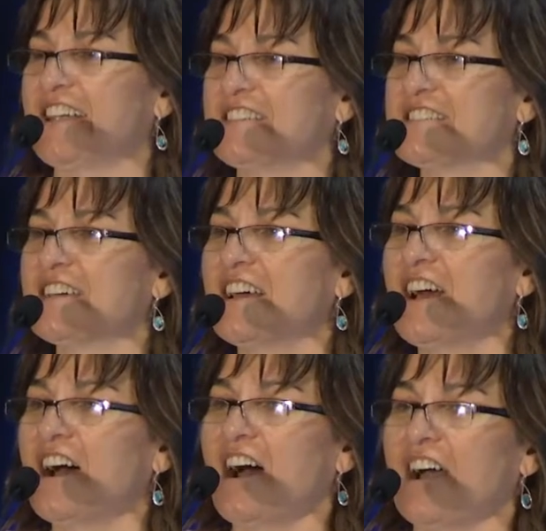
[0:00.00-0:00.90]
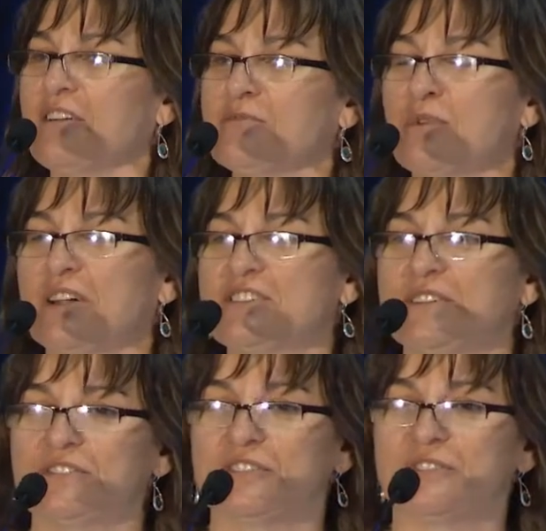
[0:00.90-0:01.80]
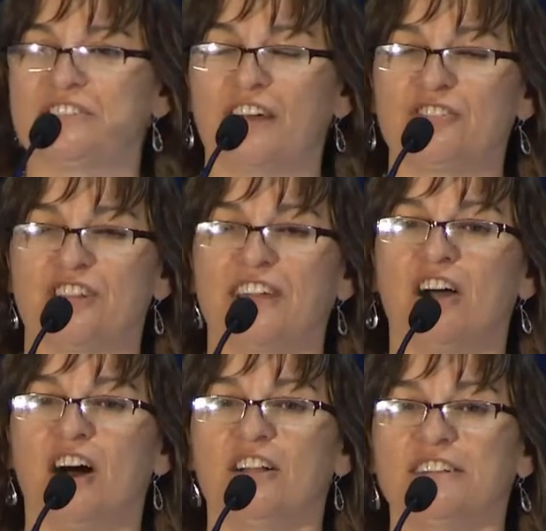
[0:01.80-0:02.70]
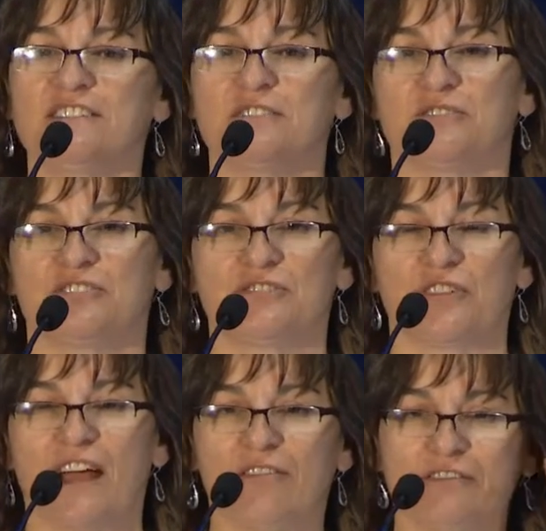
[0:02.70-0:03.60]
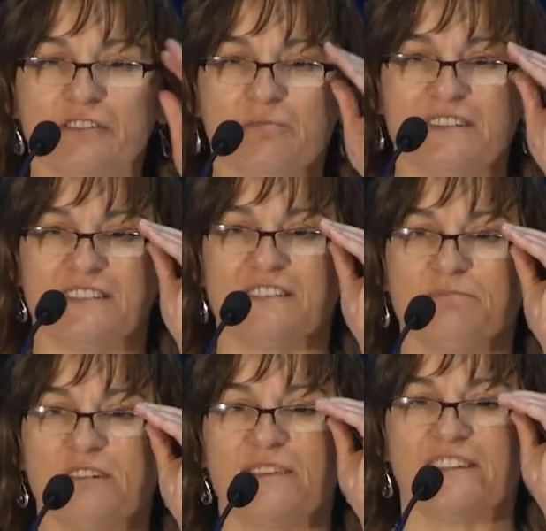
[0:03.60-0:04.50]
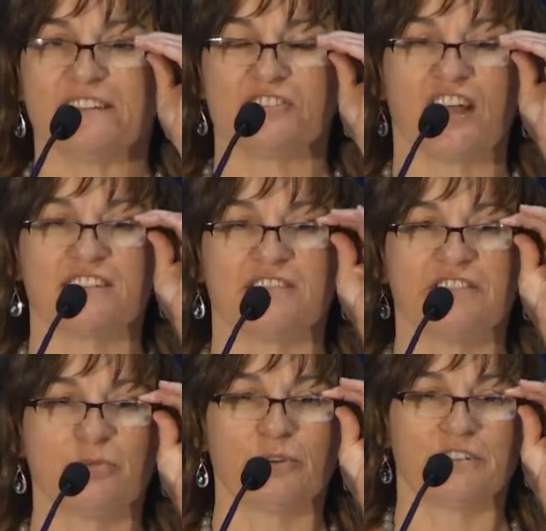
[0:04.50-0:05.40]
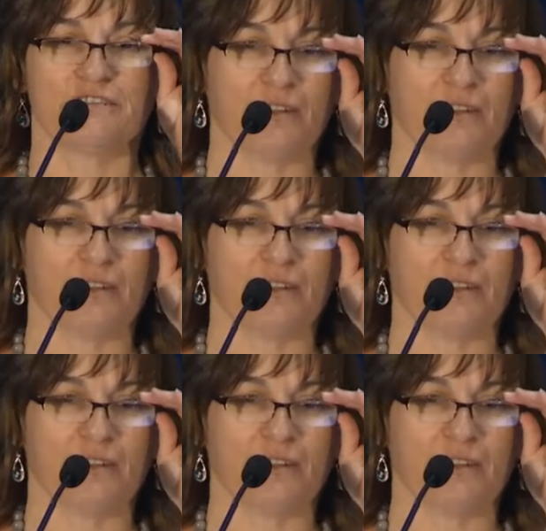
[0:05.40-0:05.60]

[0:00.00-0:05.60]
And I want to introduce now Jane Collins, who's just traveled from BC to be with us. She has a few words